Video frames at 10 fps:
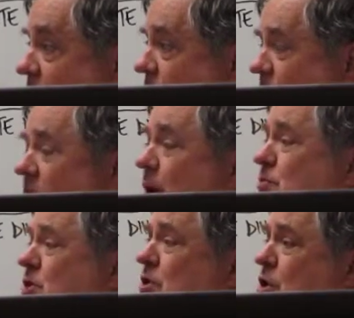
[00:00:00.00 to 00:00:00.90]
The
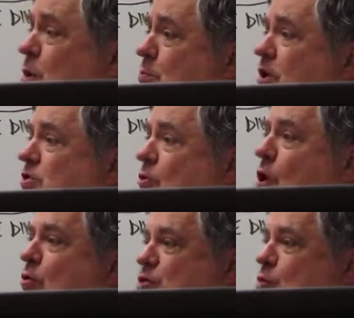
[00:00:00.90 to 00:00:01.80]
names of the companies are
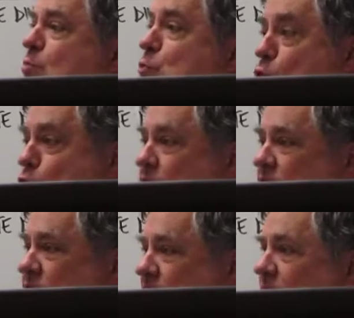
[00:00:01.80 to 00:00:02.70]
always removed,